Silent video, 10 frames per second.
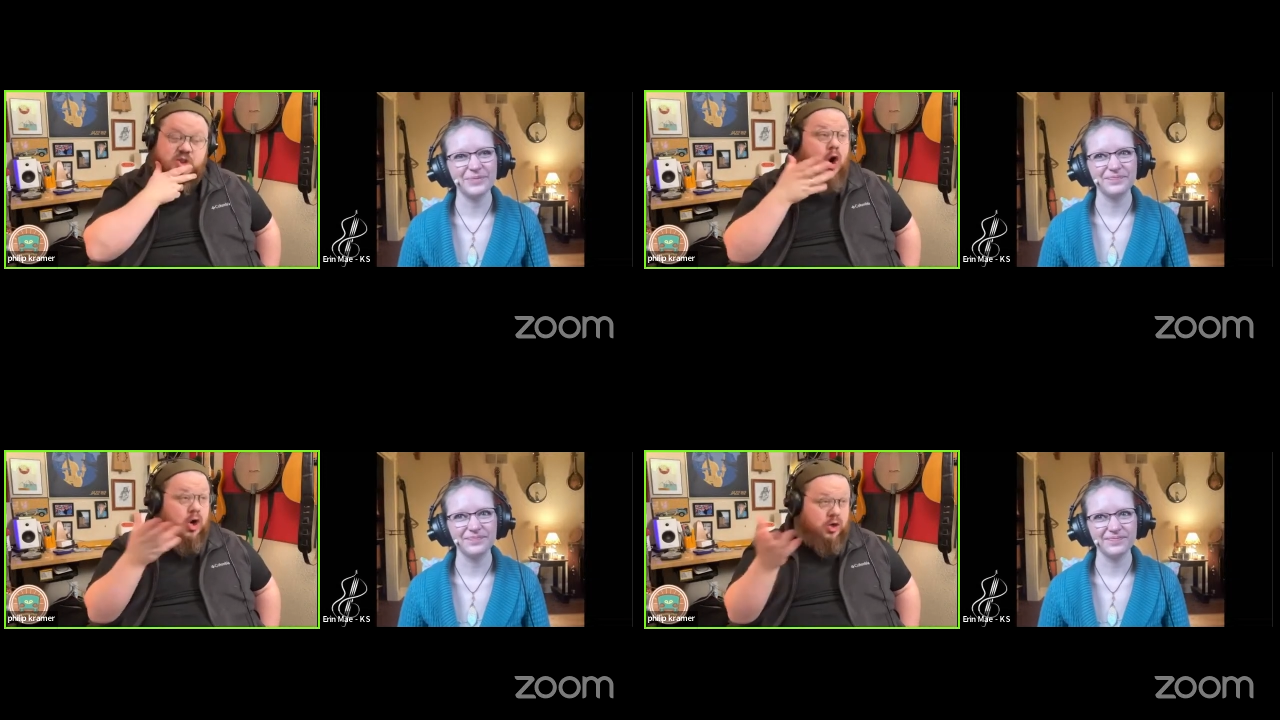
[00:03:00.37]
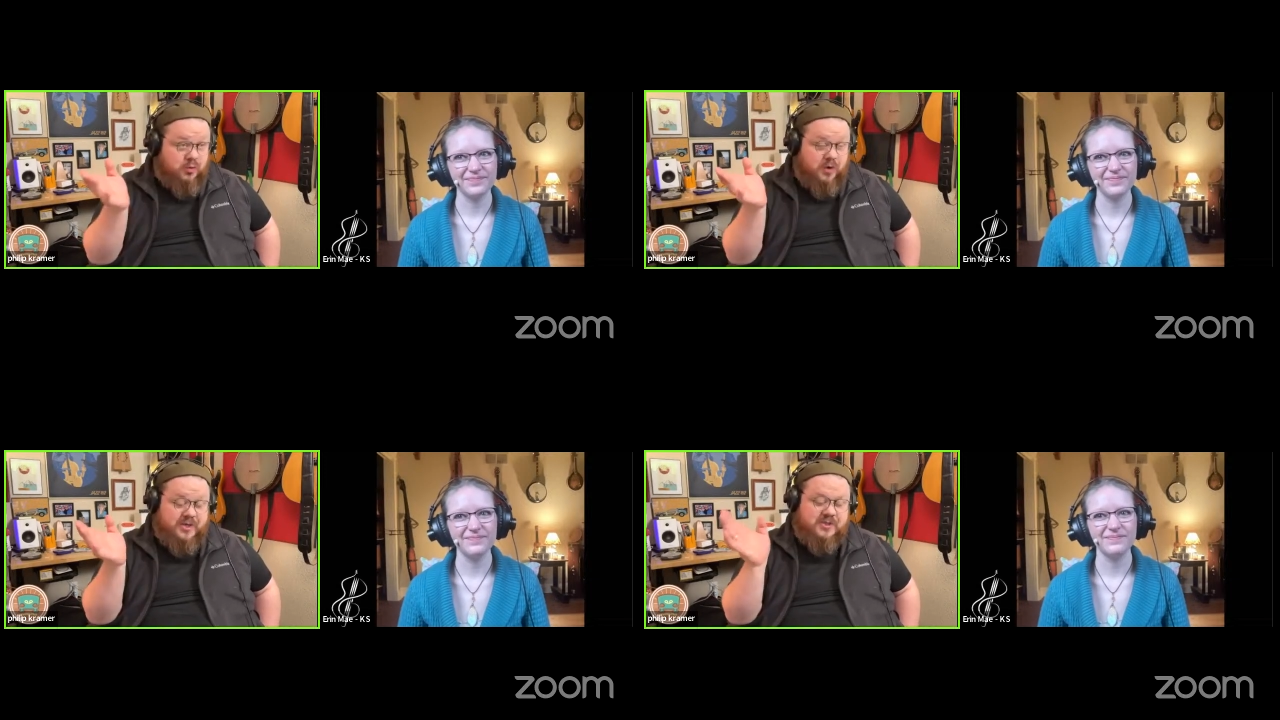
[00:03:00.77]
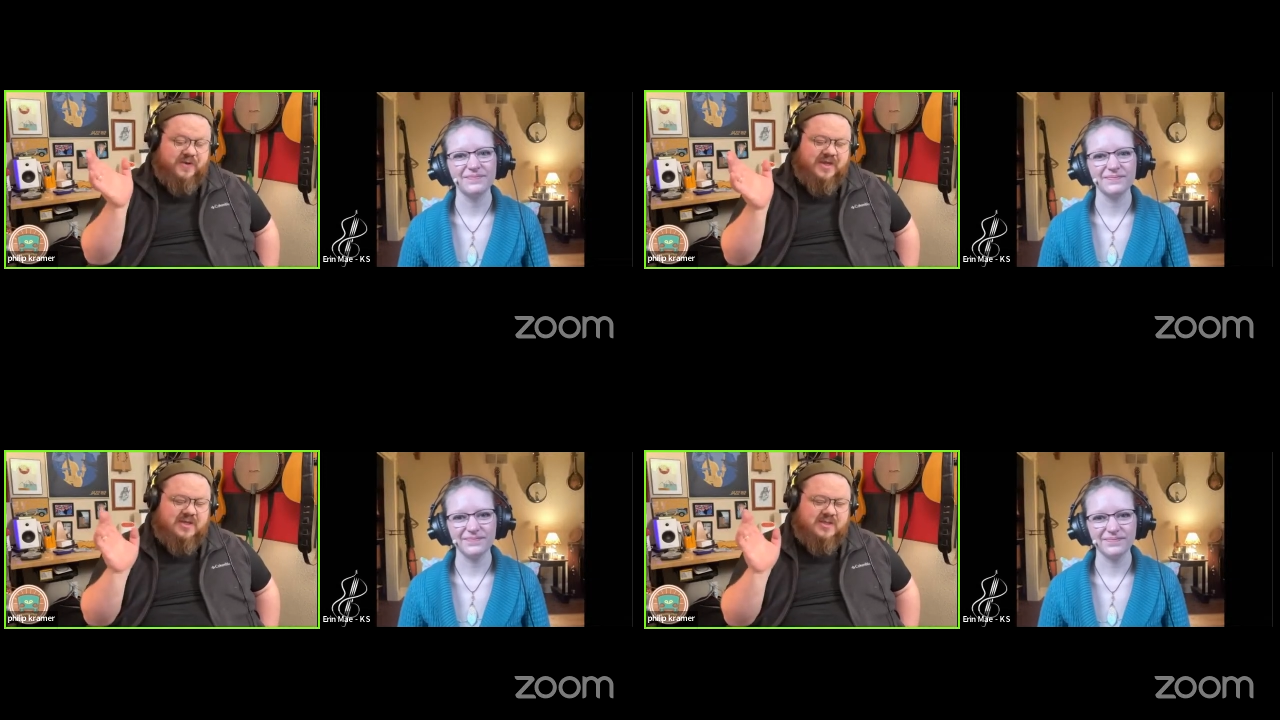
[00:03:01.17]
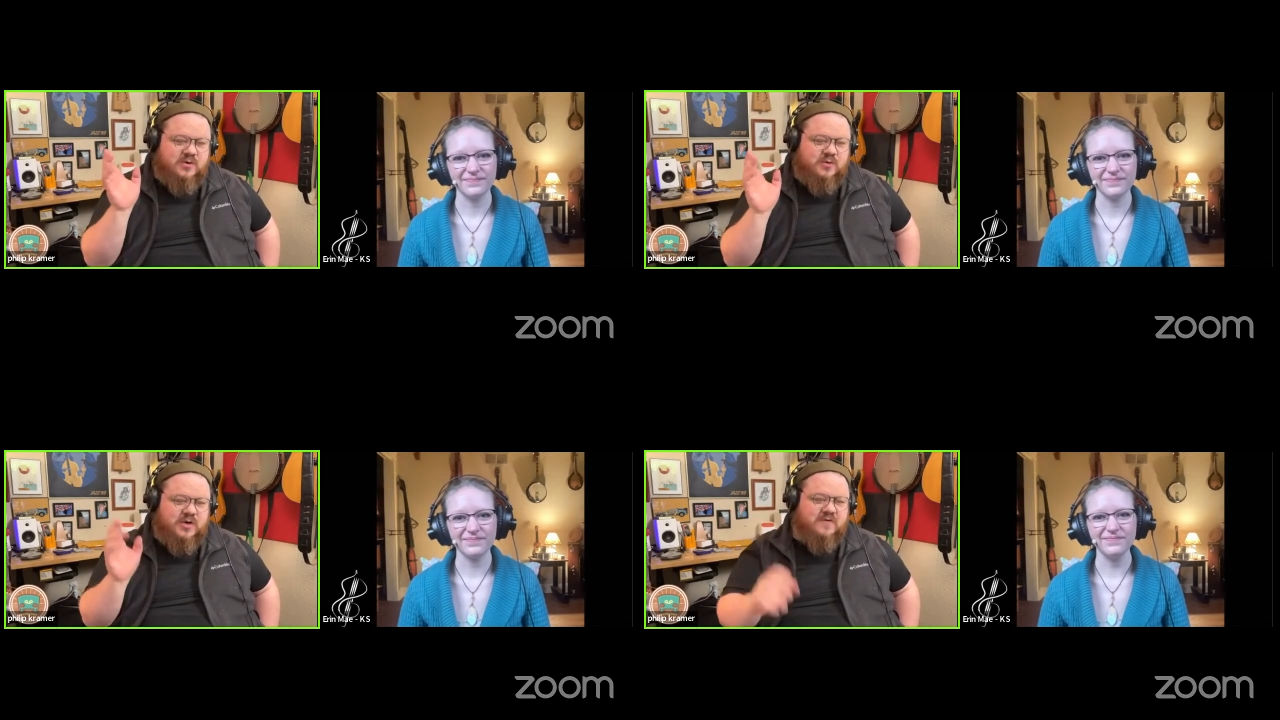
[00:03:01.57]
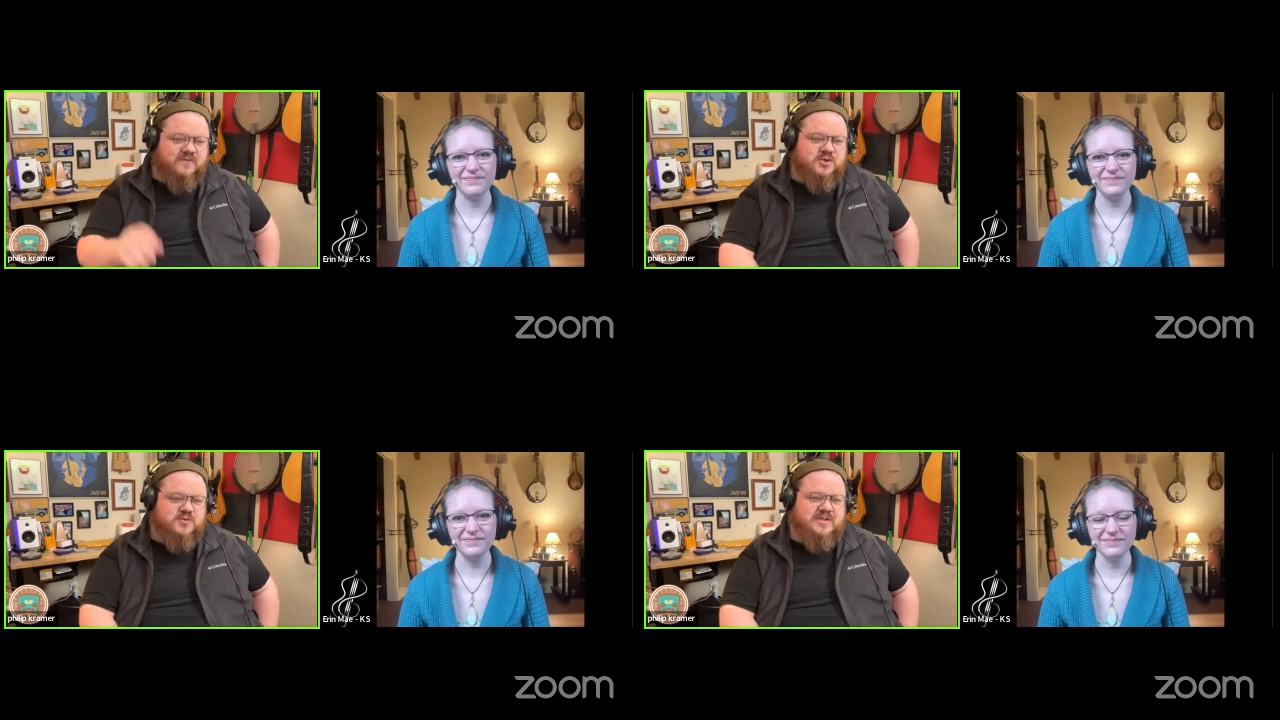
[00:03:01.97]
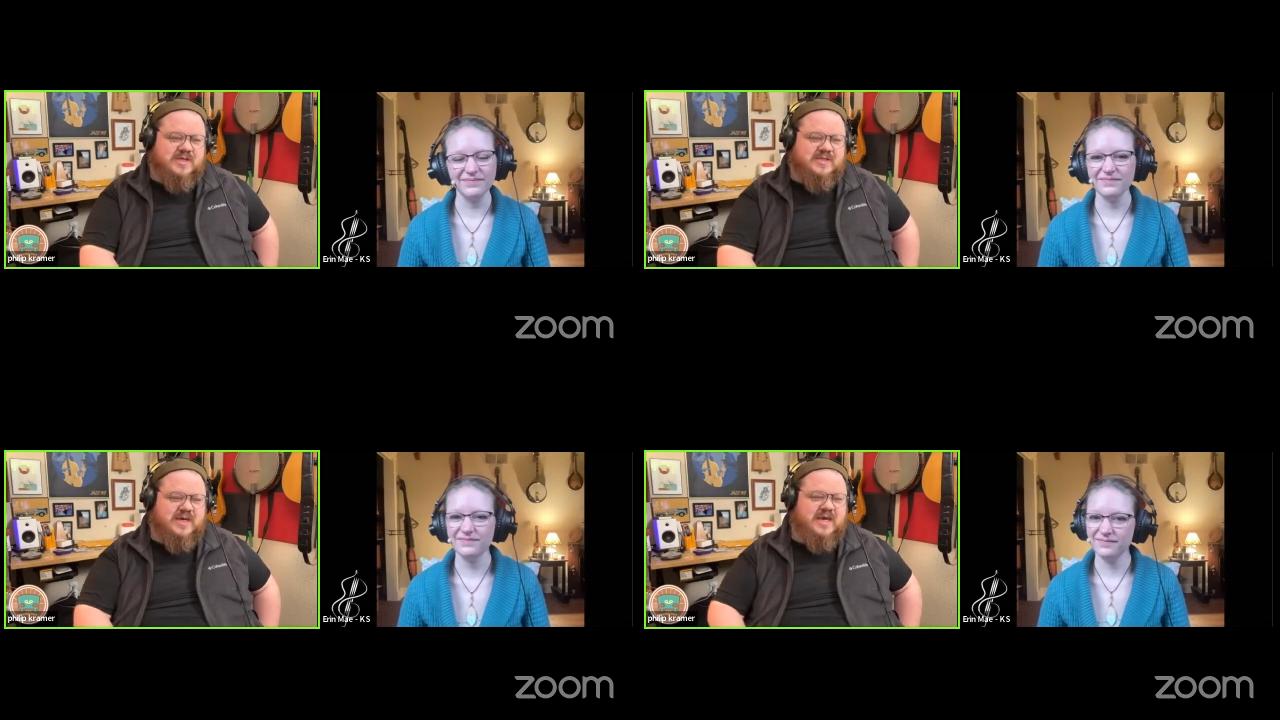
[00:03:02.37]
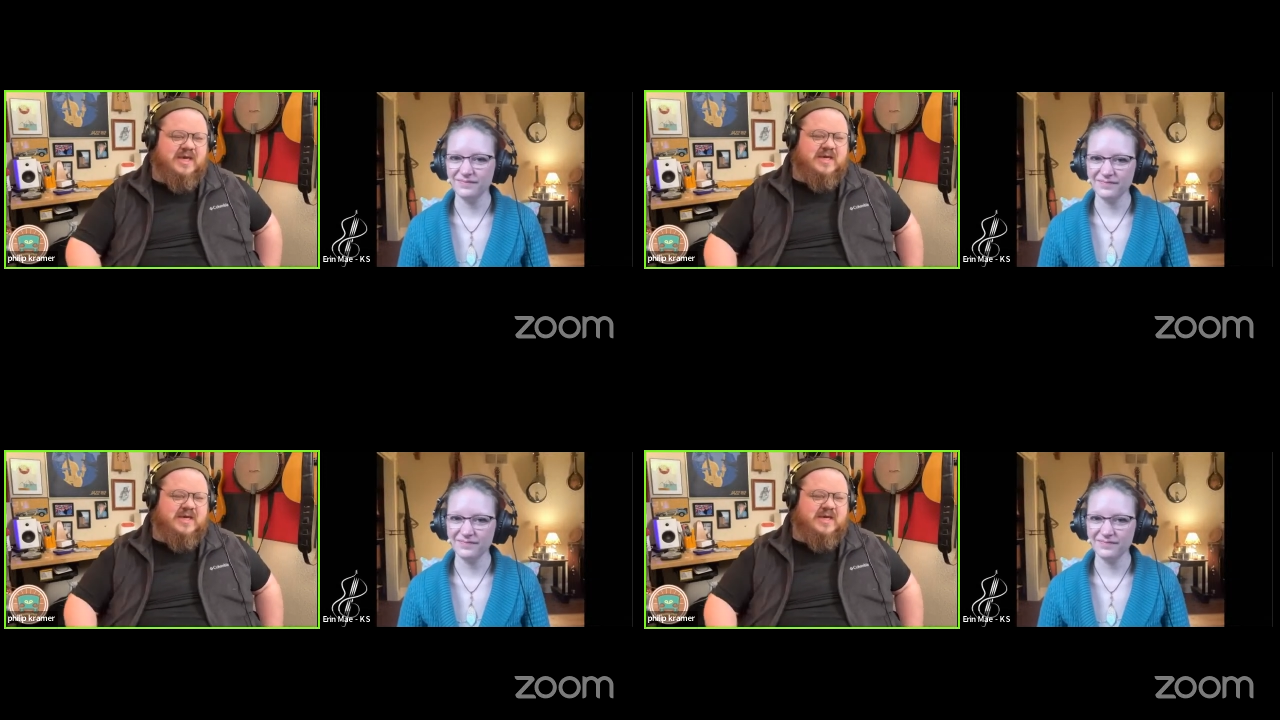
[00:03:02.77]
Speaker 1: harder ones, but that's kind of one of the first ones that's like,